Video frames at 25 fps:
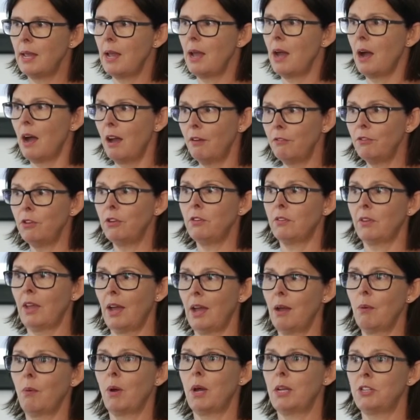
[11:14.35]
yeah, I've used
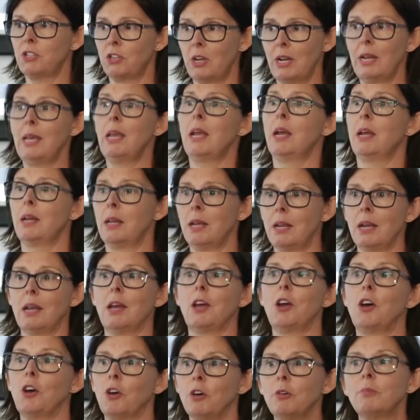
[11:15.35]
KY jelly and it
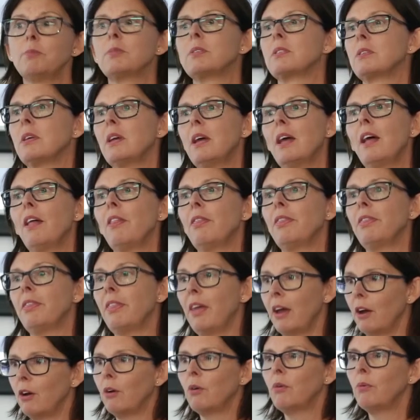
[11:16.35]
helps,
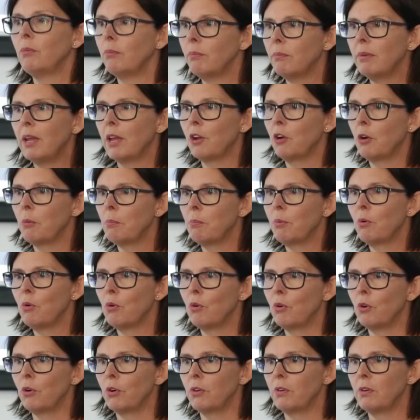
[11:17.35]
they'll get on
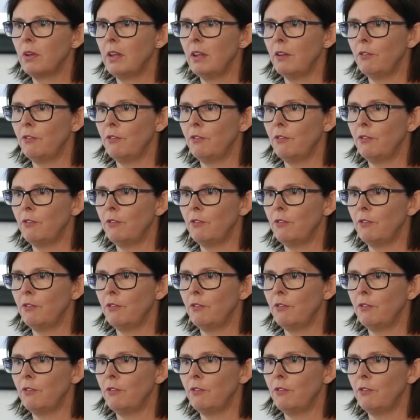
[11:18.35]
board.